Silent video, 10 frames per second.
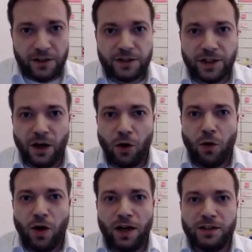So
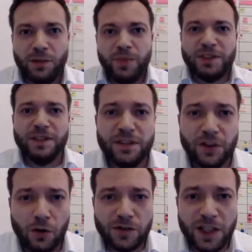the business
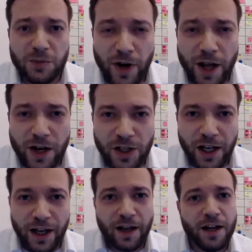grows
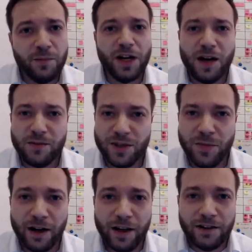exponentially and he becomes a
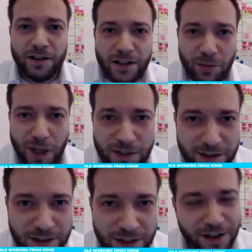market leader, but
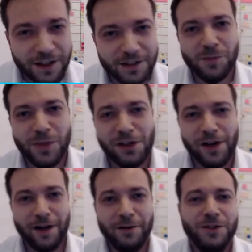still not a millionaire.